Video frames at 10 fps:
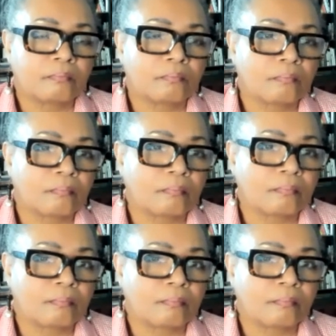
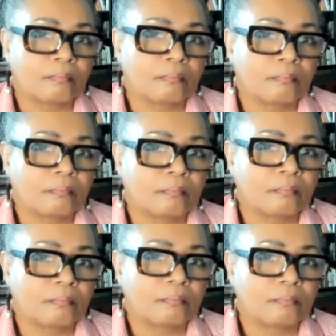
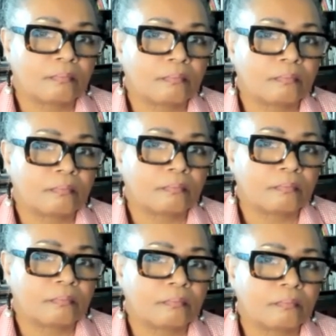
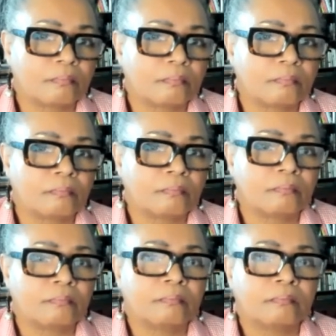
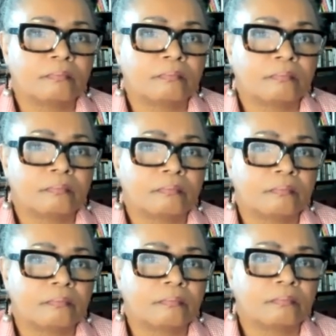
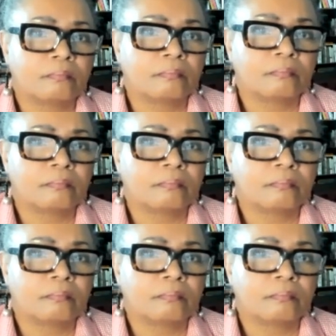No words are spoken by the person on screen.